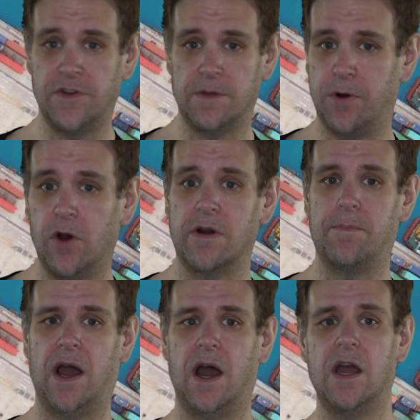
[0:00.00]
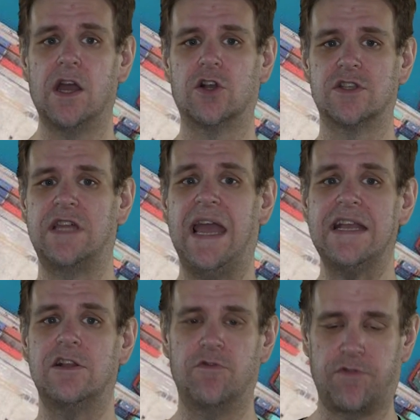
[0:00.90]
for the poorer part because
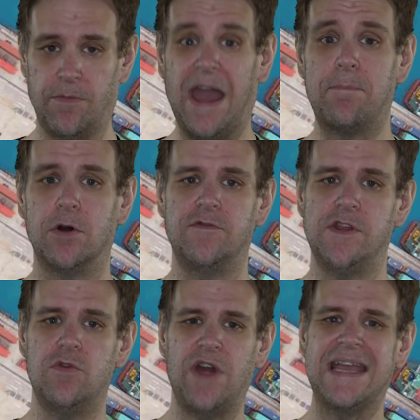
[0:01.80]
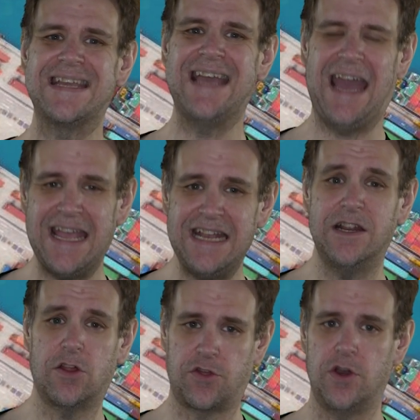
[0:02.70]
they, from their point of view, they gain
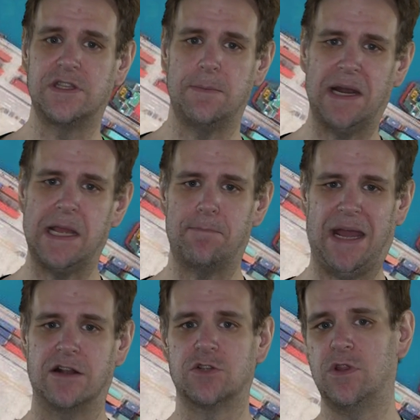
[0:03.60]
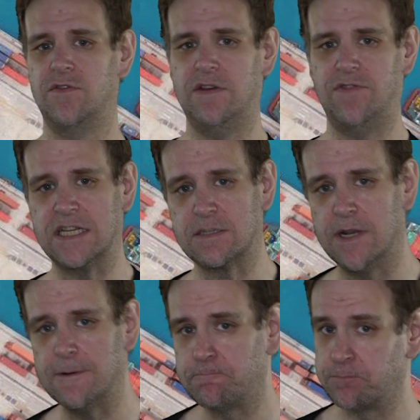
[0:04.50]
£30 billion worth of
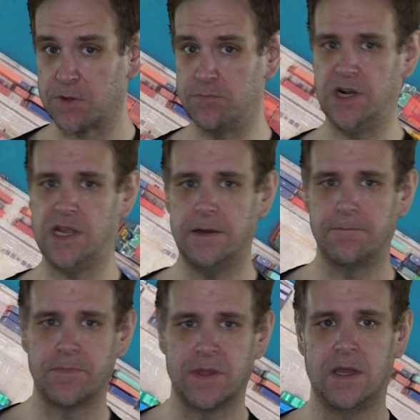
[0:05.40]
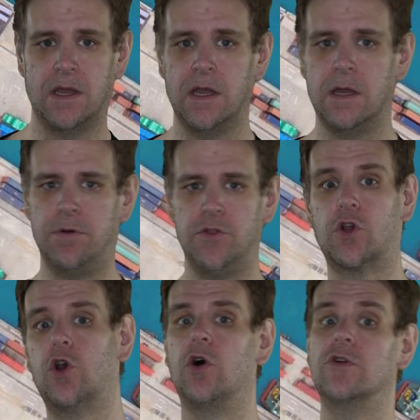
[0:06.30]
investment. Brilliant. But the
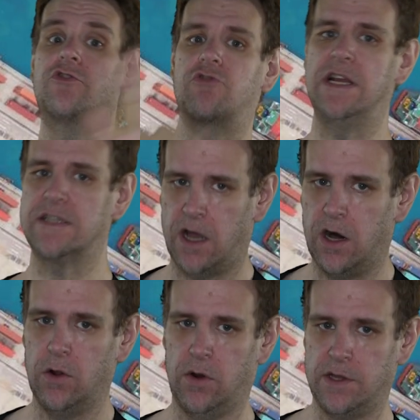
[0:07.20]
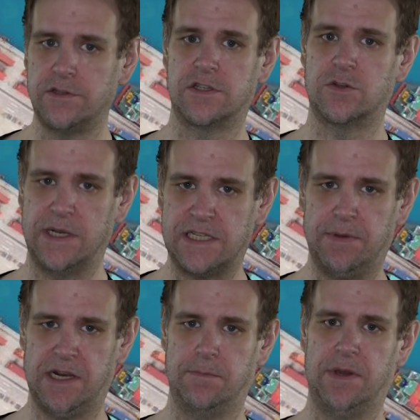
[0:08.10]
country as a whole loses £20
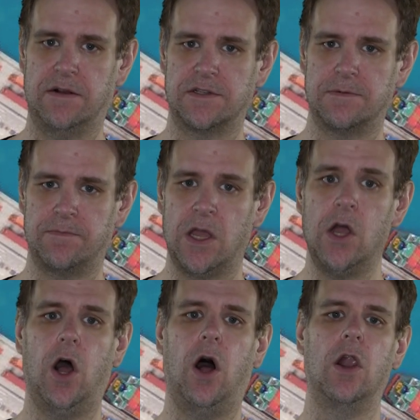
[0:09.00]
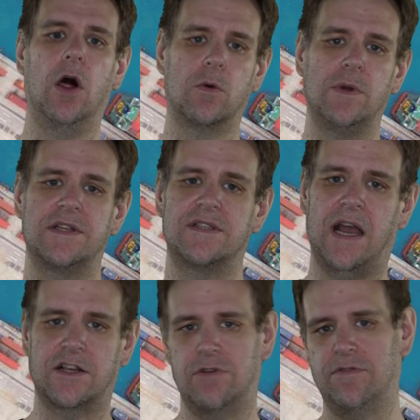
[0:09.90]
billion, along with the
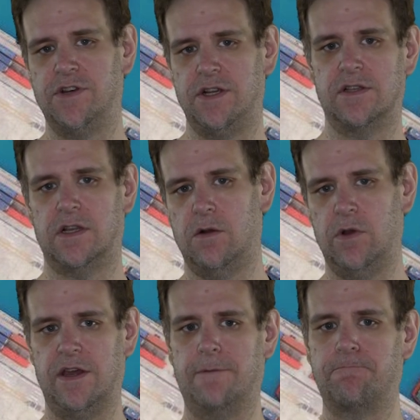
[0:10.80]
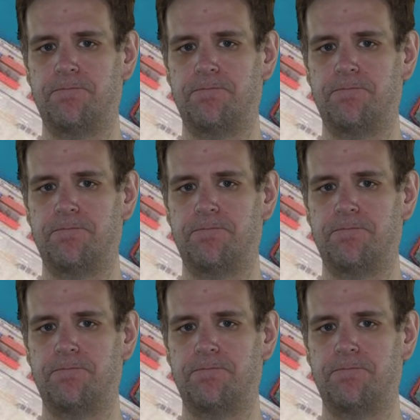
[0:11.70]
tax revenues that go with it.